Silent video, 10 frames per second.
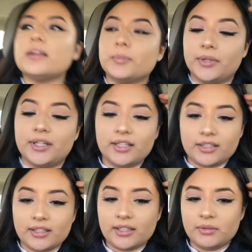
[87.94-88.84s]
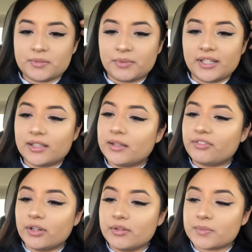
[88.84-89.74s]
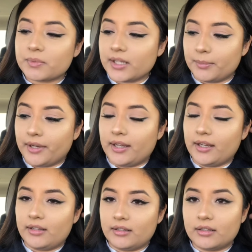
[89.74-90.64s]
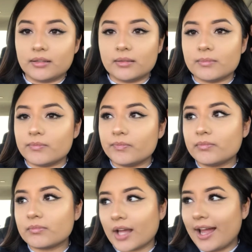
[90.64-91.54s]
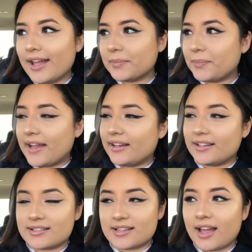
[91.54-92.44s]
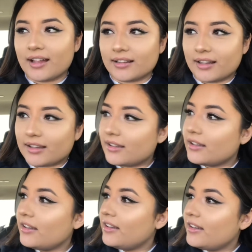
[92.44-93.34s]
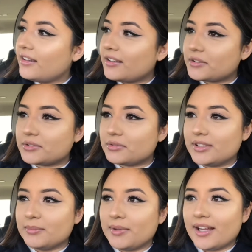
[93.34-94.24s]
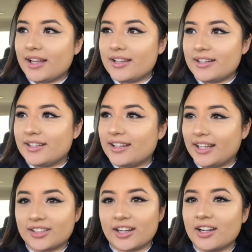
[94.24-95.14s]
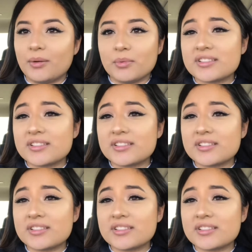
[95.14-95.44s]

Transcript: but it was pretty the front was pretty bad um i had a panic attack like it was really bad i thought i almost